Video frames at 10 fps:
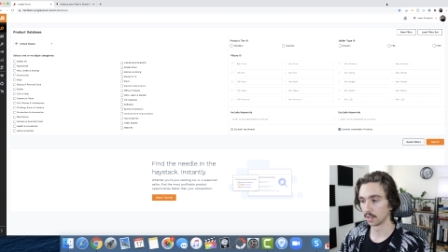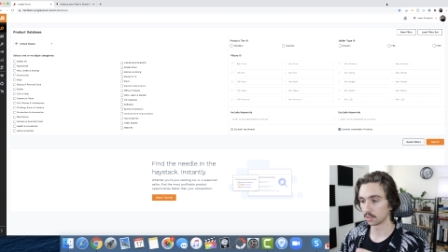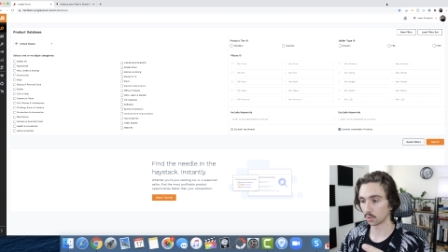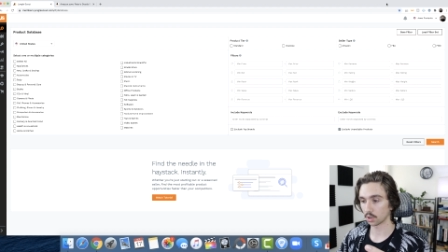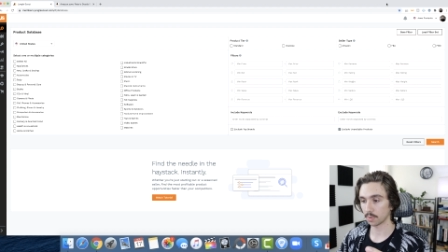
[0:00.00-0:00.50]

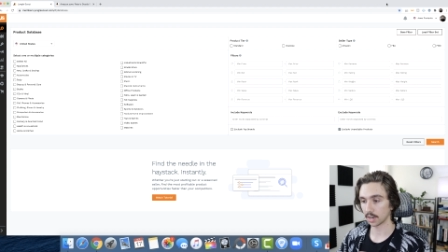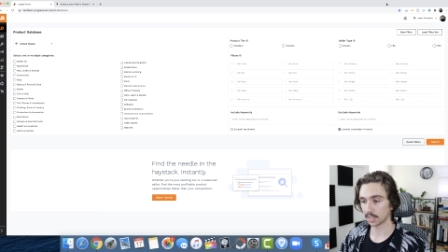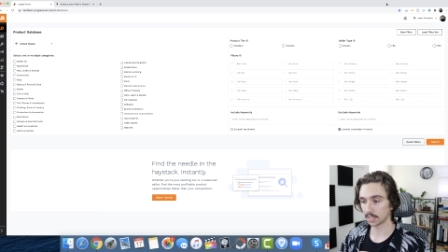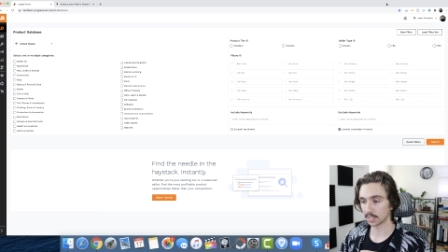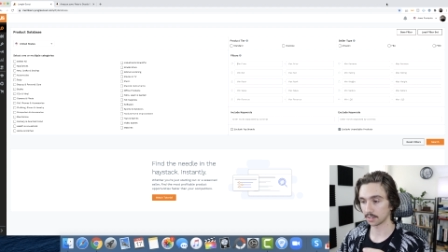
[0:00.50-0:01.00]
To order a product
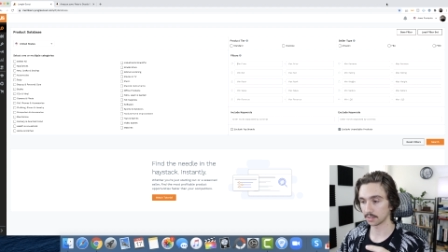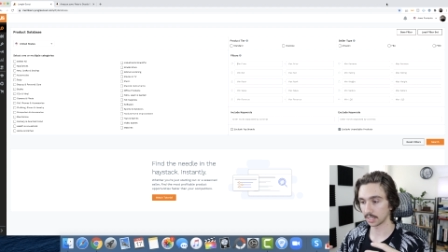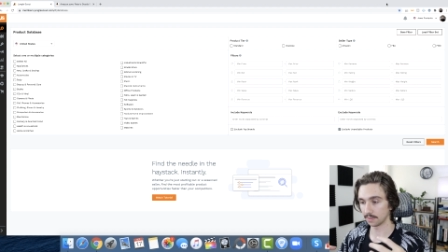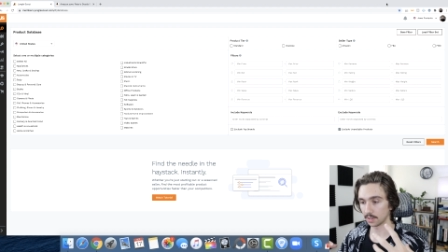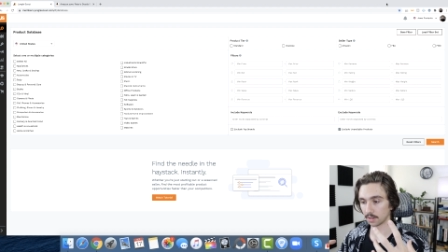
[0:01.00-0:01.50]
that sells
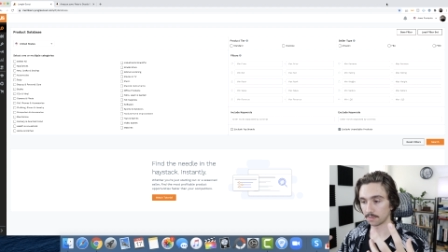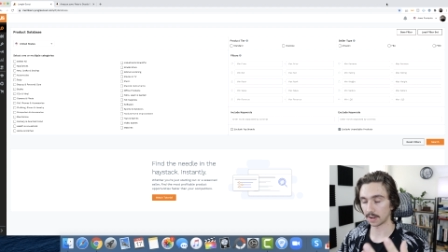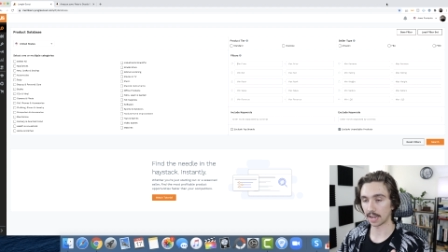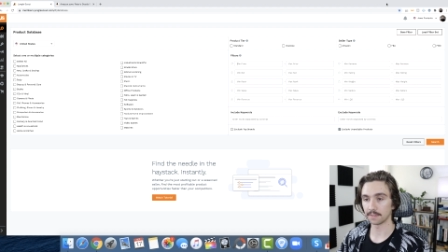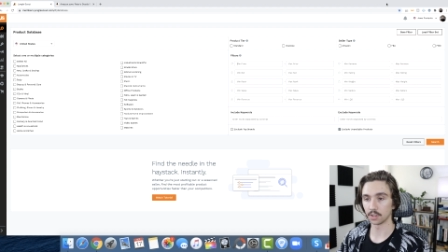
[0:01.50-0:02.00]
even a
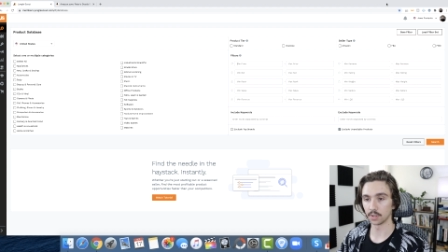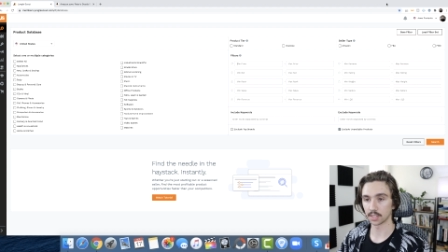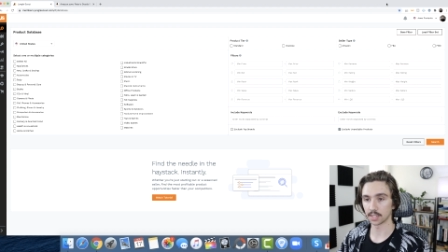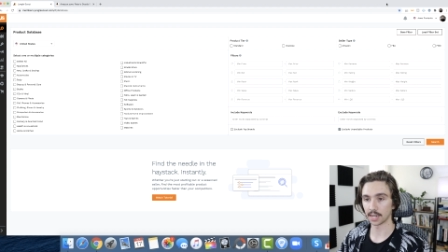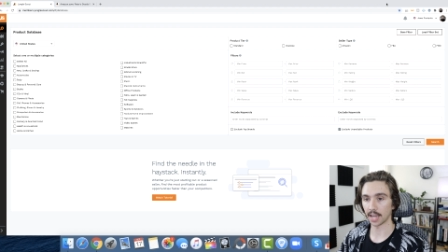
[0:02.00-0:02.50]
five
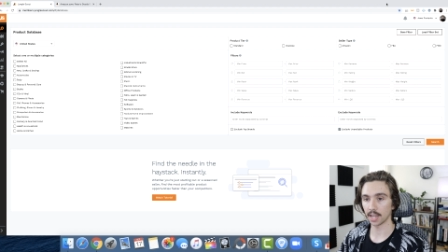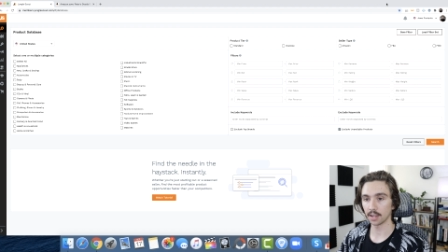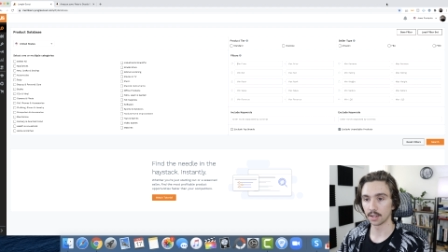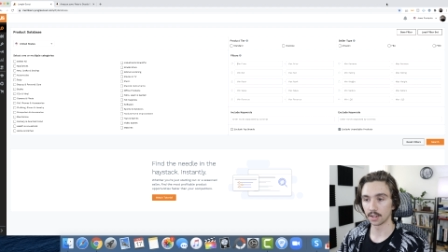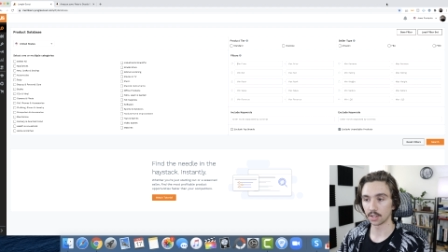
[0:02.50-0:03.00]
units a day,
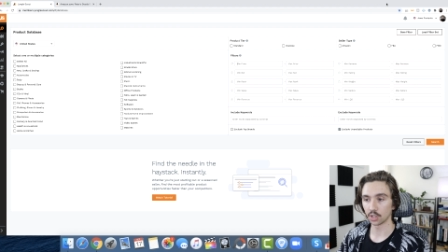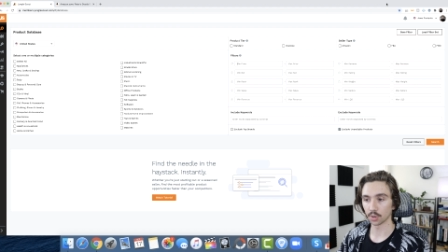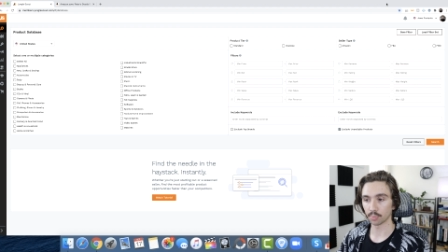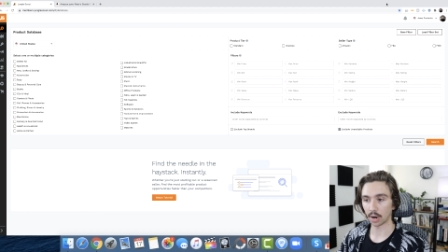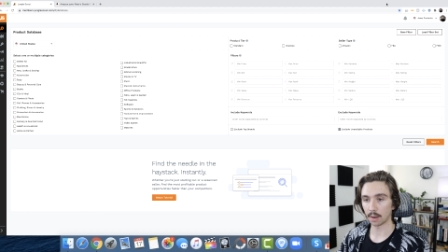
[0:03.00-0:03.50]
you're
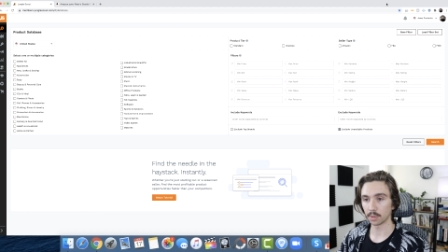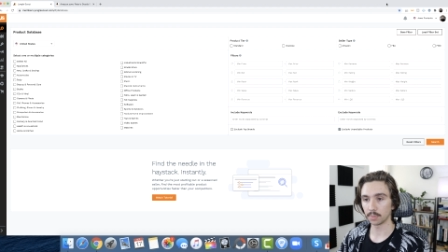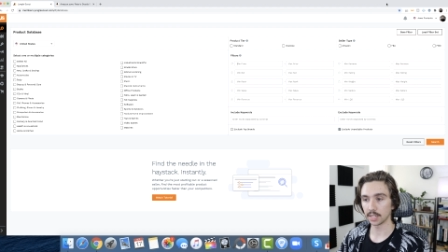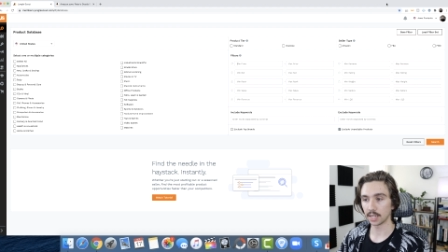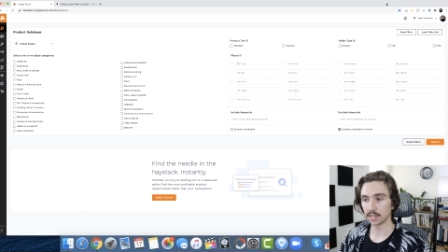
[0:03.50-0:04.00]

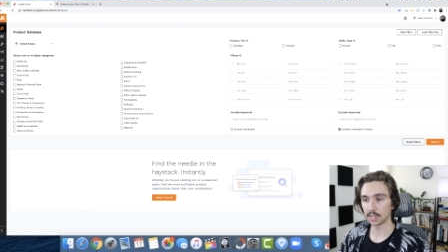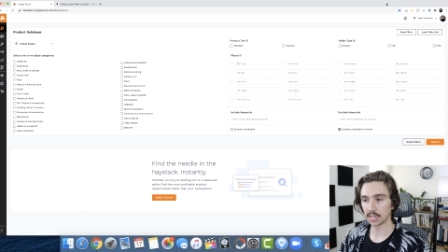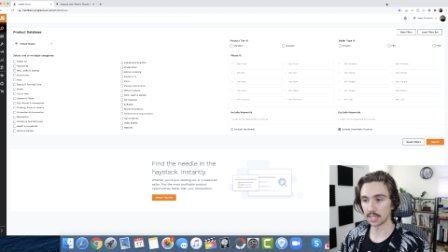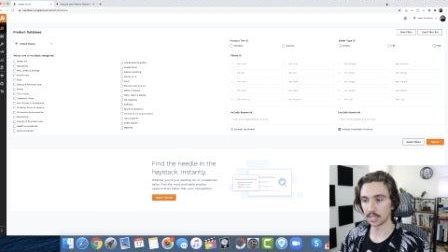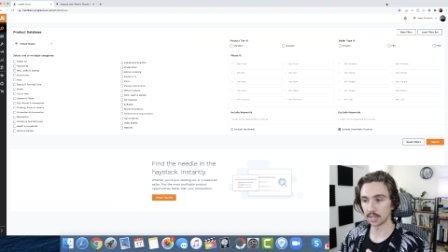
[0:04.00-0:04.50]
probably gonna
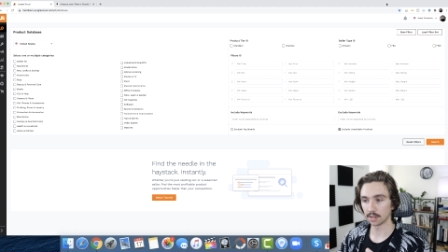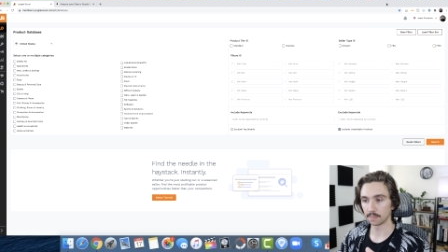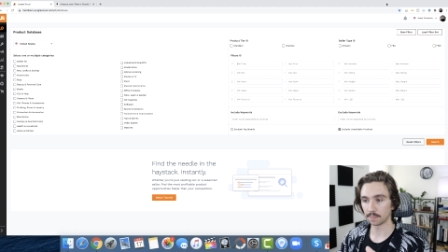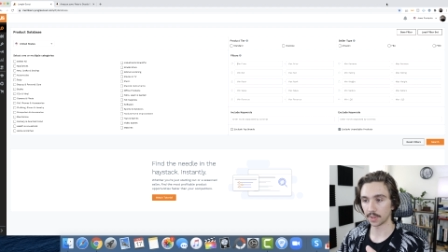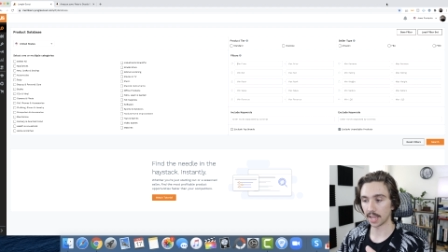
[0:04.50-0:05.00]
need
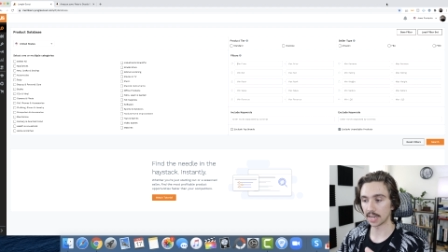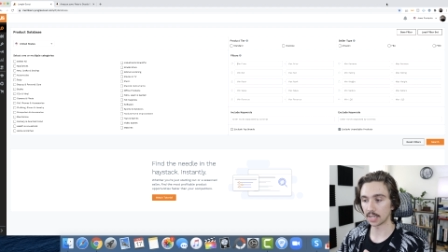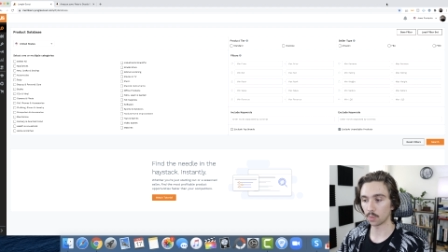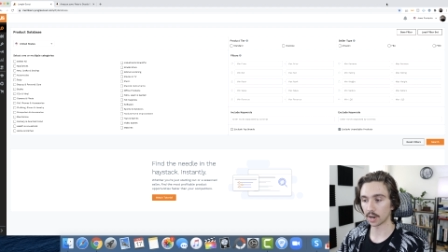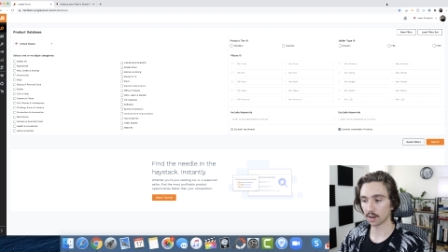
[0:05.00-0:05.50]

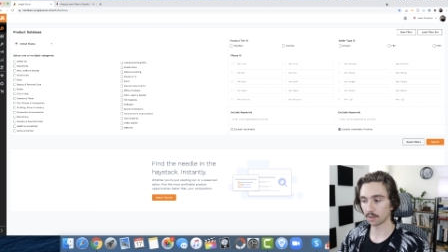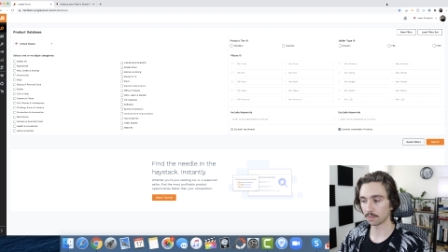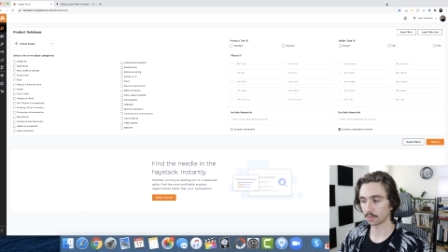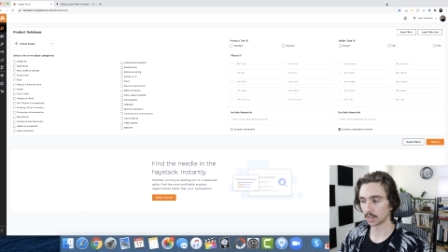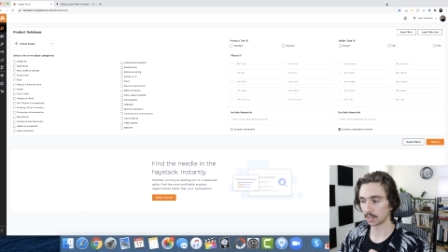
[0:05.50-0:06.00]
anywhere
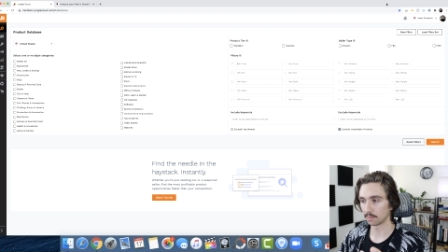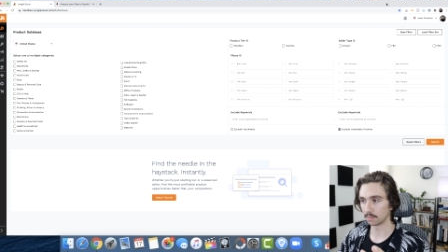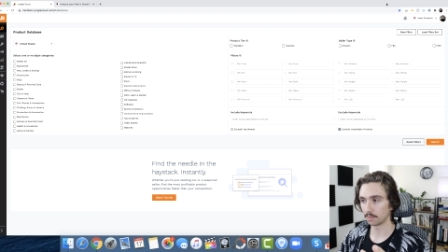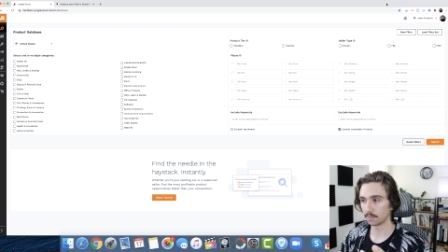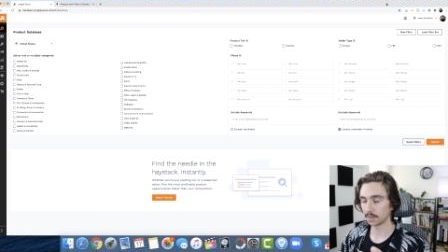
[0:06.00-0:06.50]
from
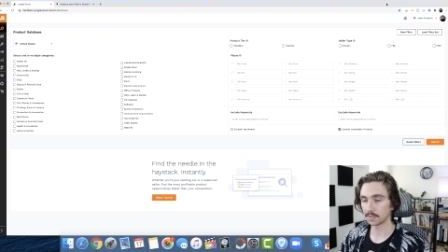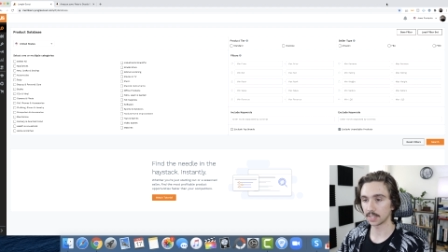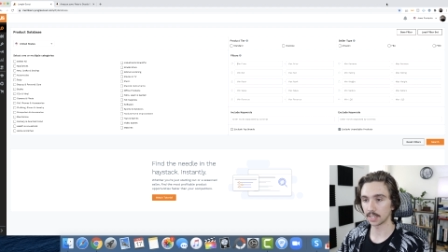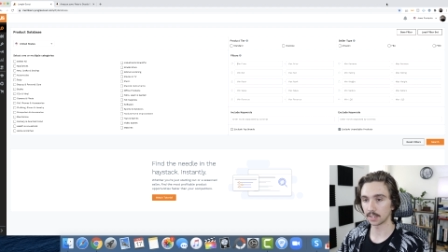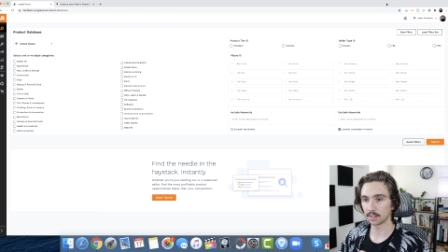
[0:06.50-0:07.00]

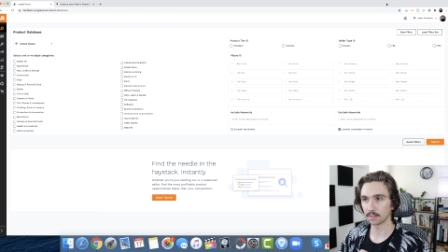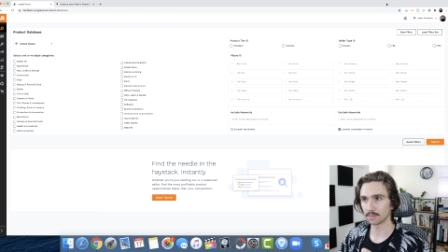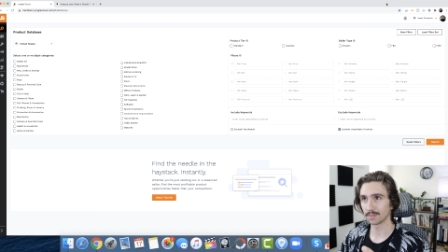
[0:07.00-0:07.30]
15,